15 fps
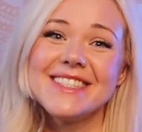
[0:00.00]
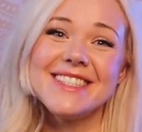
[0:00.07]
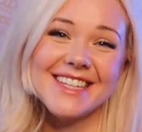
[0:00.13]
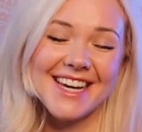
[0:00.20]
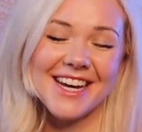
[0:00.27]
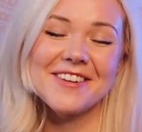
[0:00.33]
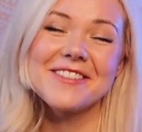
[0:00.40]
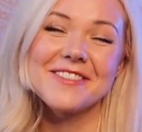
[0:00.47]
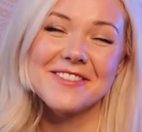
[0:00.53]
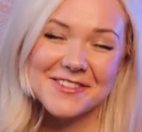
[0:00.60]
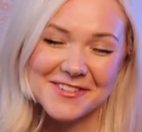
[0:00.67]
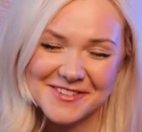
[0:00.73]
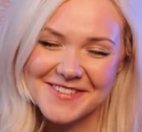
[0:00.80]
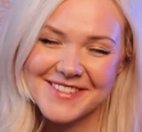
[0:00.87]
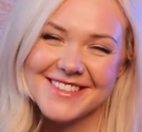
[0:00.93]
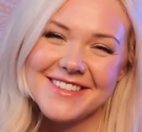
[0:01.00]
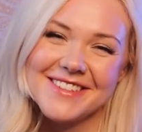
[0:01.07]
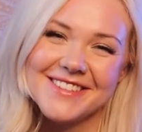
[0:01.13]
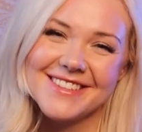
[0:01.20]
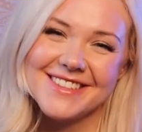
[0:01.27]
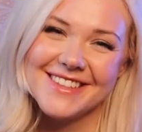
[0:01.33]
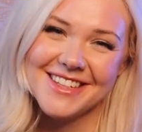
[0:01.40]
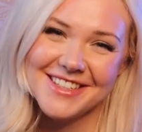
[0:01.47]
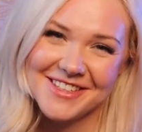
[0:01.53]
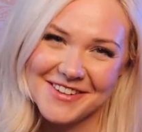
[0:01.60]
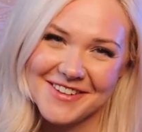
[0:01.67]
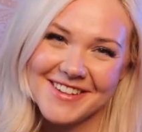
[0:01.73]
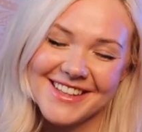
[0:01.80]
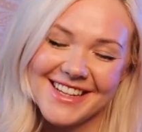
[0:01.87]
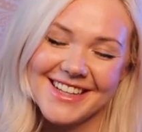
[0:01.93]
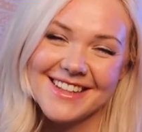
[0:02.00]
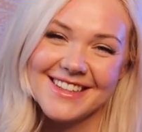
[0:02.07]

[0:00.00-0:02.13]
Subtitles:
to get good results in your online